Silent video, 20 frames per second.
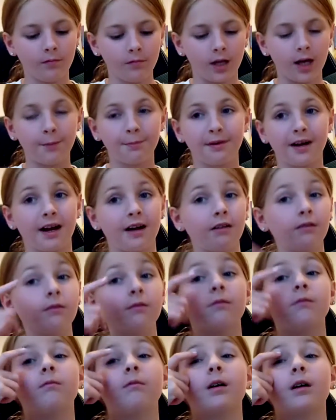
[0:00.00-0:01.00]
light
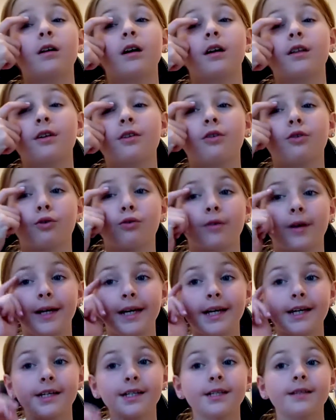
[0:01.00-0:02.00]
brown one on the
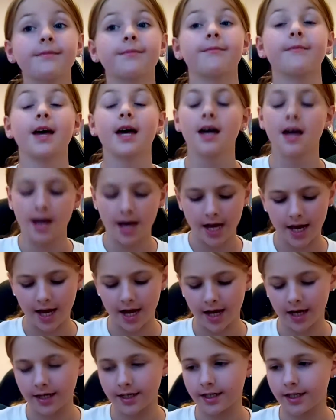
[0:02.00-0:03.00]
crease,
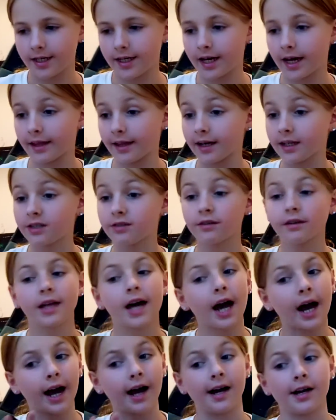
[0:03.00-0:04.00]
and yeah, that's for
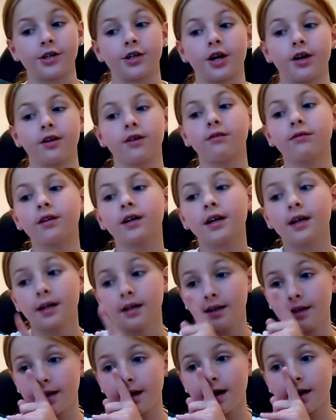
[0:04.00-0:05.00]
the eyeshadow.
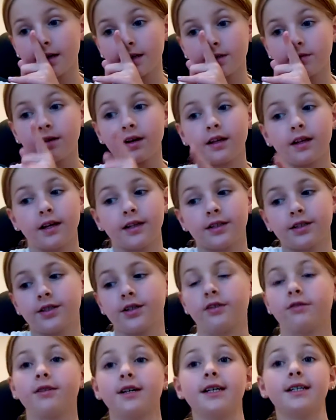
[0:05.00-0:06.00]
Next what I like to
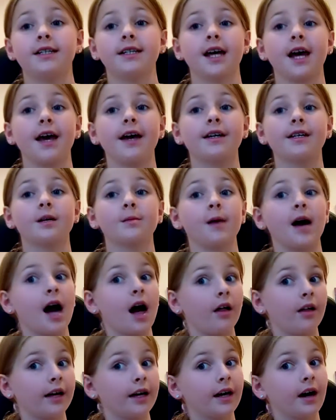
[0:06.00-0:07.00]
do is take some
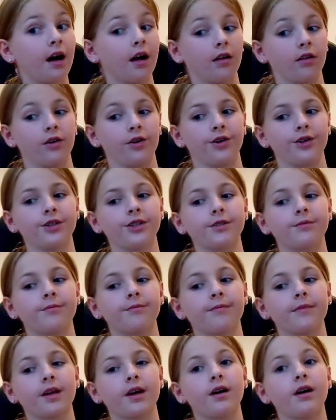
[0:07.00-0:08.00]
LA Colors
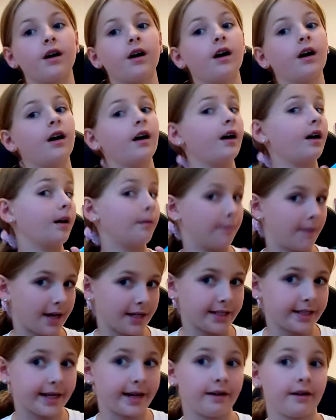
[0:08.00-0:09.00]

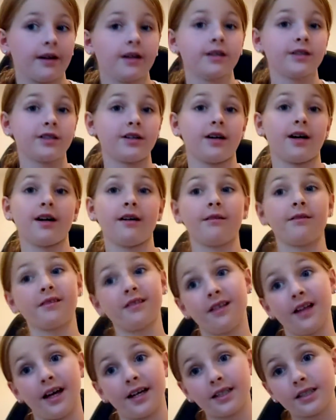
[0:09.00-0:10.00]
mascara, so I
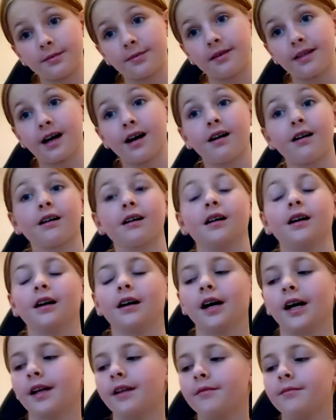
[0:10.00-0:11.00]
like to put that
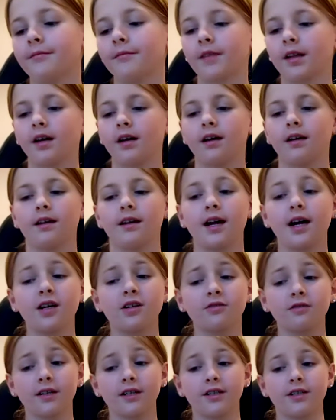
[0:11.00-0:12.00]
on.
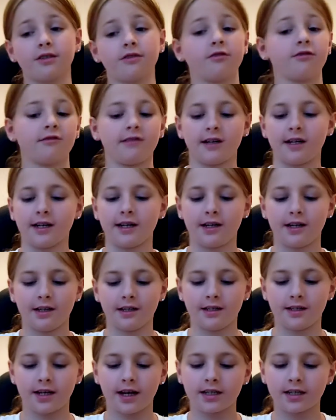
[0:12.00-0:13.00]
Next what I do
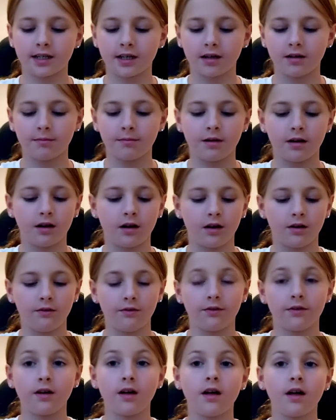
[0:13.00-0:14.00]
is take some
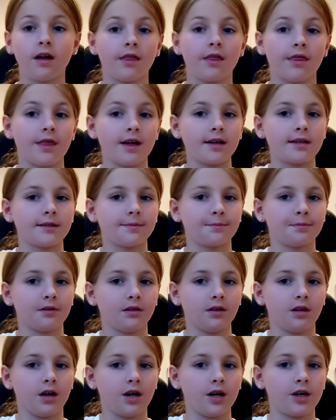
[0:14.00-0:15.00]
of this
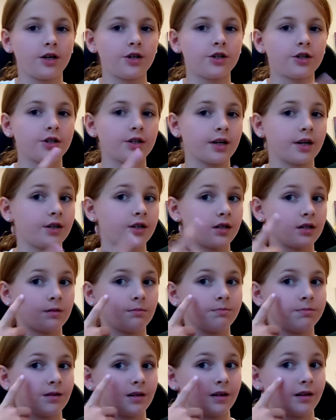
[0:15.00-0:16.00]
blush and
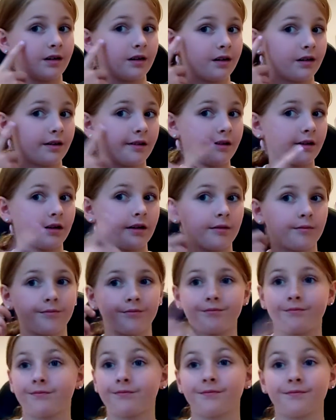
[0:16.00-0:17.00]
just put
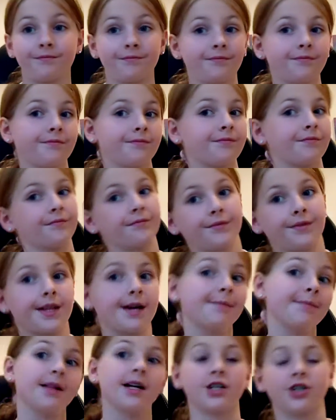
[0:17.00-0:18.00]

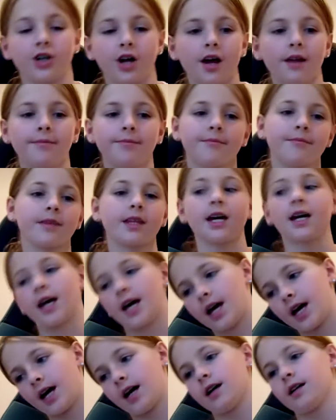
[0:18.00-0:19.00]
that blush on,
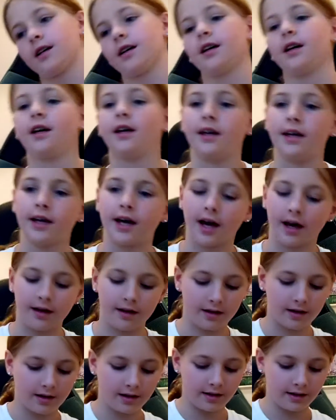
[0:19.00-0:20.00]
and yeah.
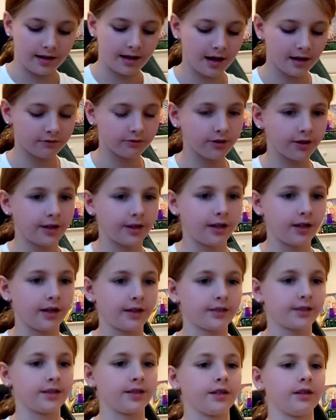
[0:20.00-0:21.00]
Next what I
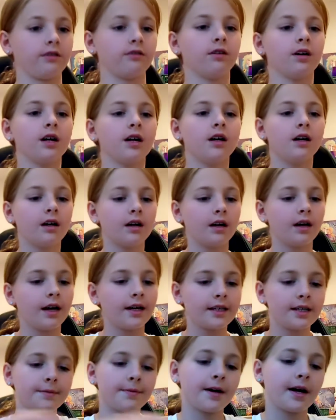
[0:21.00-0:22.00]
like to do,
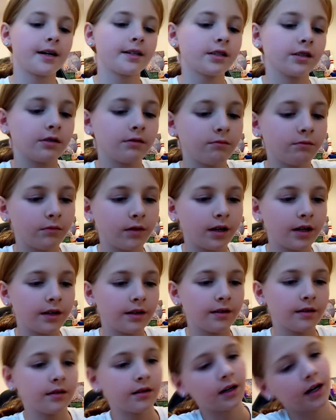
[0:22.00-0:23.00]
it depends on
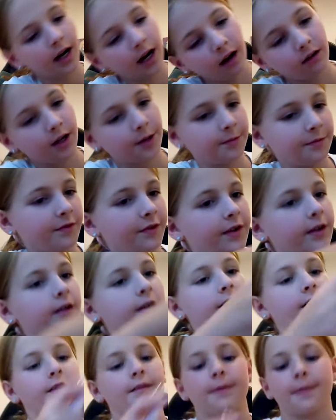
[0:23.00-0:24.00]
how I'm
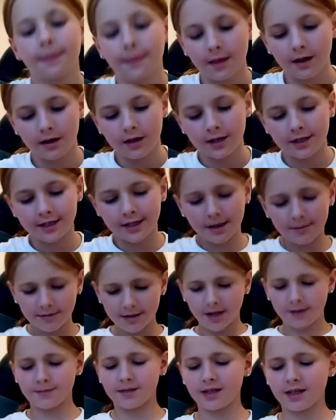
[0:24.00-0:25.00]
feeling.
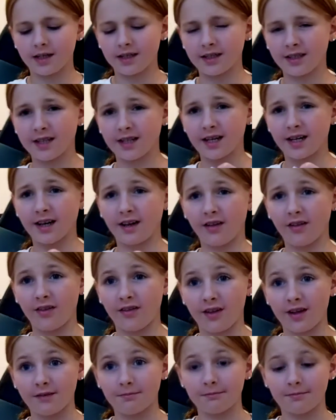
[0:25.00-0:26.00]
Sometimes I like to take
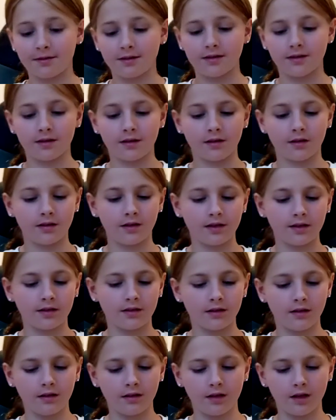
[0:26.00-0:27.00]
Nips,
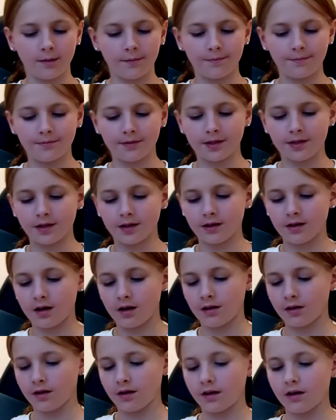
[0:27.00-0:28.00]
this lipstick
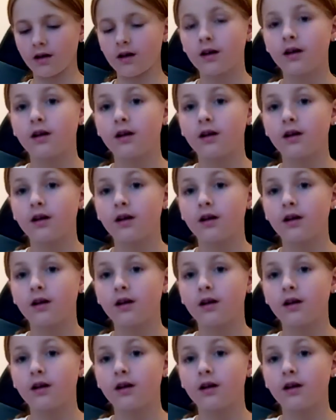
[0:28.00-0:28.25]
color,